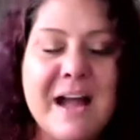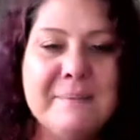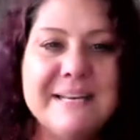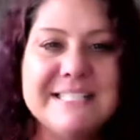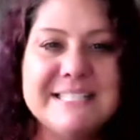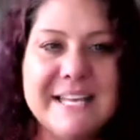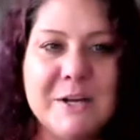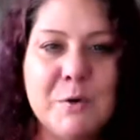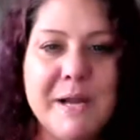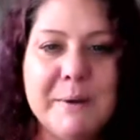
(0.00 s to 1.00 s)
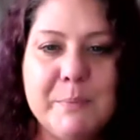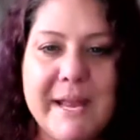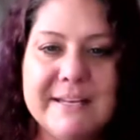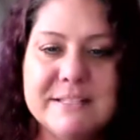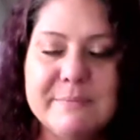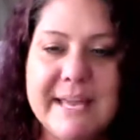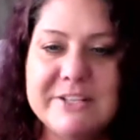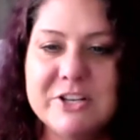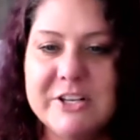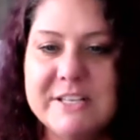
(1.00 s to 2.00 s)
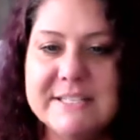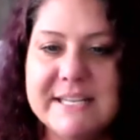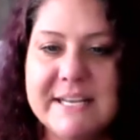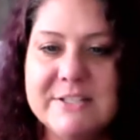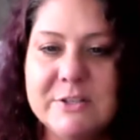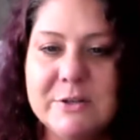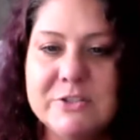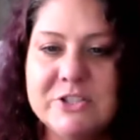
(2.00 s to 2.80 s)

I'm going to take a quick break, so make sure you stay tuned.